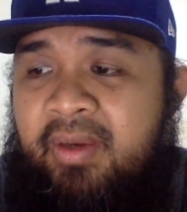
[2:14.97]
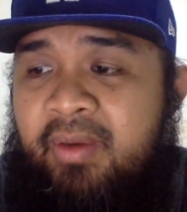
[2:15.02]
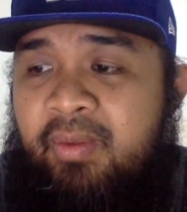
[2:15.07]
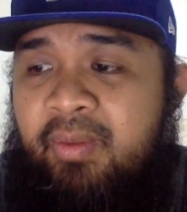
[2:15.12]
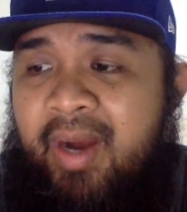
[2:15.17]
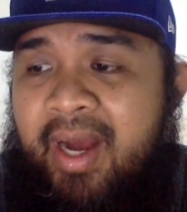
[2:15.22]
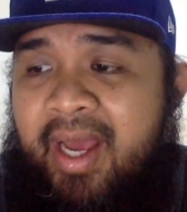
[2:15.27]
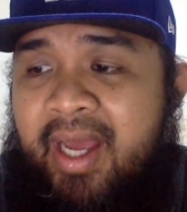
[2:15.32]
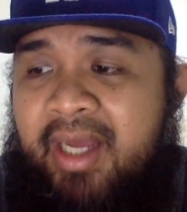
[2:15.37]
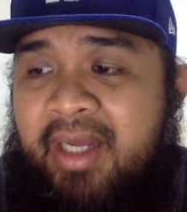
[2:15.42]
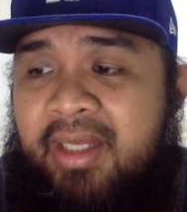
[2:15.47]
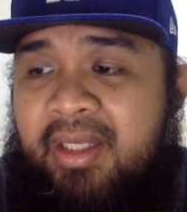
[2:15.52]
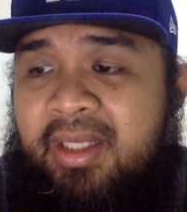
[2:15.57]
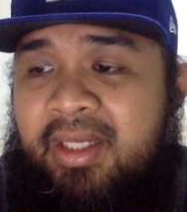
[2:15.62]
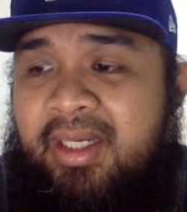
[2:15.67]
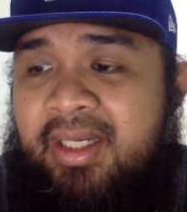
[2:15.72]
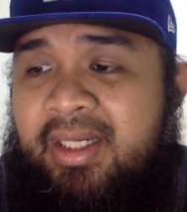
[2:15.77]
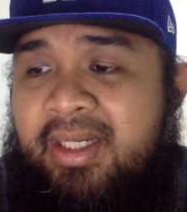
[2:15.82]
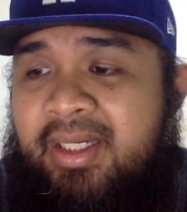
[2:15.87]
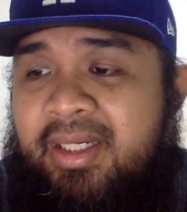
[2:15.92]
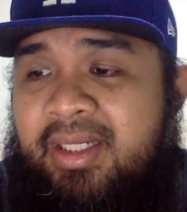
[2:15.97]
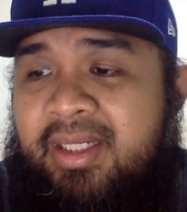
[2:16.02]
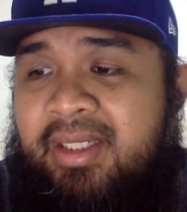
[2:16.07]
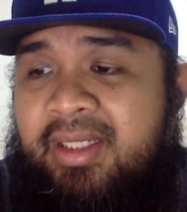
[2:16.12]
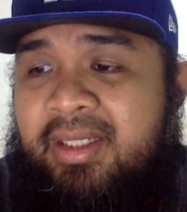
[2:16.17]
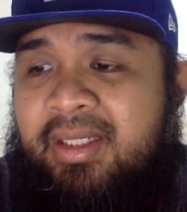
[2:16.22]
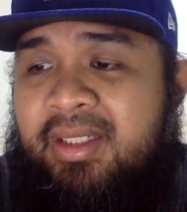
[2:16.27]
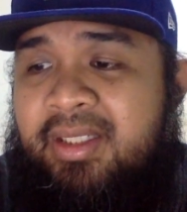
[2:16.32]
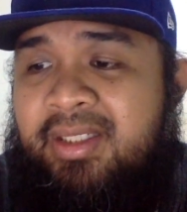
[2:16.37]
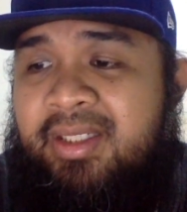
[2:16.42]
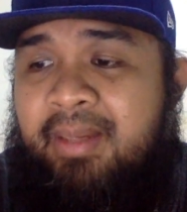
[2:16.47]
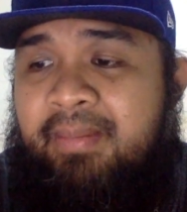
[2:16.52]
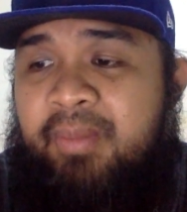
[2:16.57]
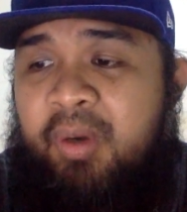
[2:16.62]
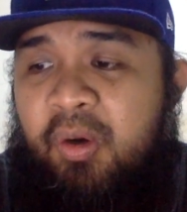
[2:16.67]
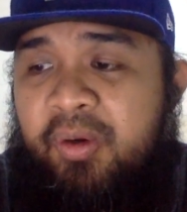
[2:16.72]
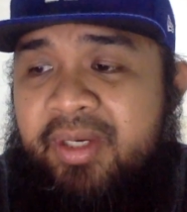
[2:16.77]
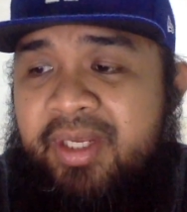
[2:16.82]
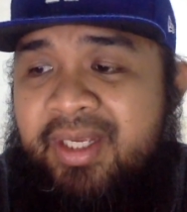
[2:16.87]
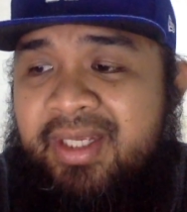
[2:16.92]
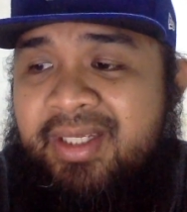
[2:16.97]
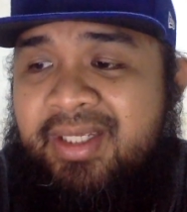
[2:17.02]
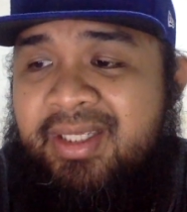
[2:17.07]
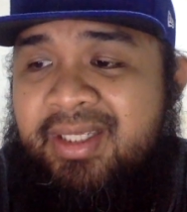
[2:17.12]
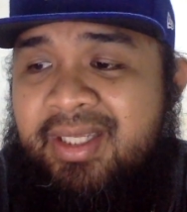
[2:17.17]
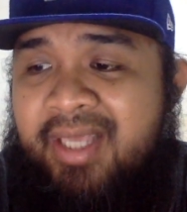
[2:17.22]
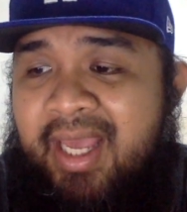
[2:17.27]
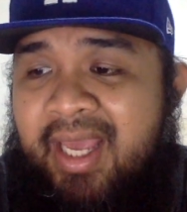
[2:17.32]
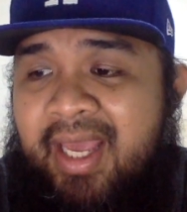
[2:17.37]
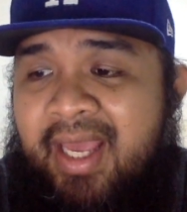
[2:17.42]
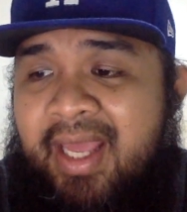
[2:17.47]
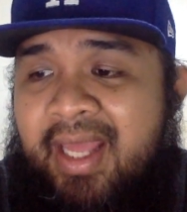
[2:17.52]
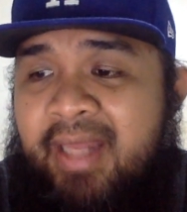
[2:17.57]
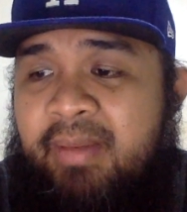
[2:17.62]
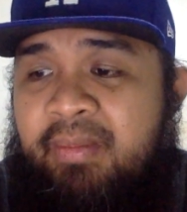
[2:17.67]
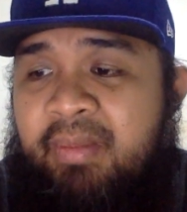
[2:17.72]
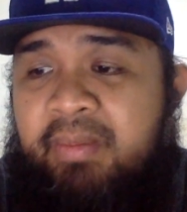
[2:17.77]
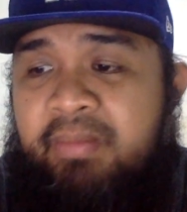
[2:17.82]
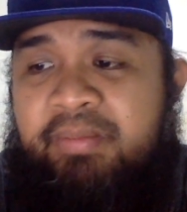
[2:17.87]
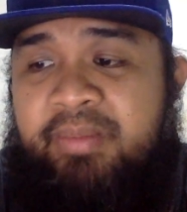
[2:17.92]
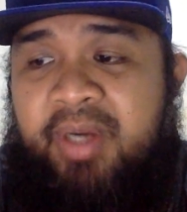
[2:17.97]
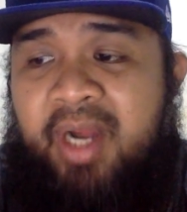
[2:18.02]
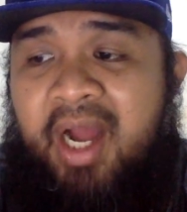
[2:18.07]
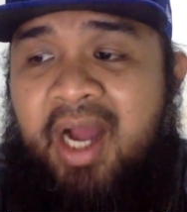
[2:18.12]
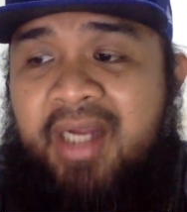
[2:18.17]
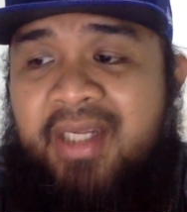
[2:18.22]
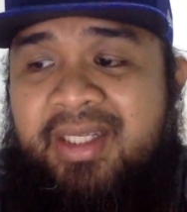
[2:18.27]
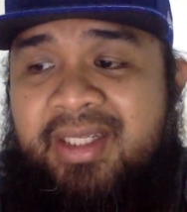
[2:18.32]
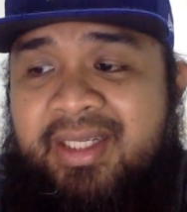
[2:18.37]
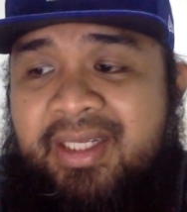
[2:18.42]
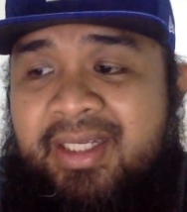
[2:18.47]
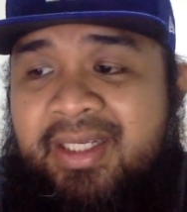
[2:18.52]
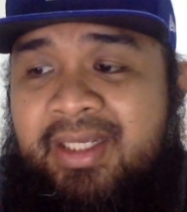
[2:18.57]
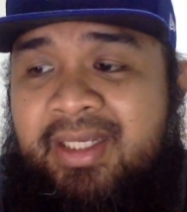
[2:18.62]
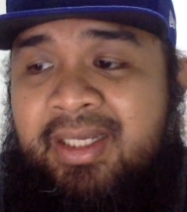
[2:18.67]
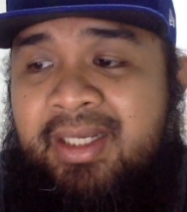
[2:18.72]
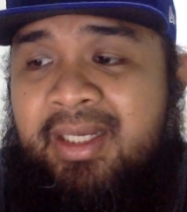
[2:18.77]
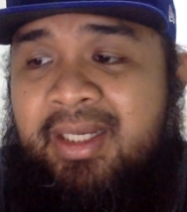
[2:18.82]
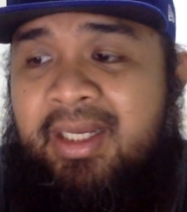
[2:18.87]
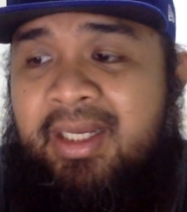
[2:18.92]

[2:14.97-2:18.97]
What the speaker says: While Sabonis and Brogdon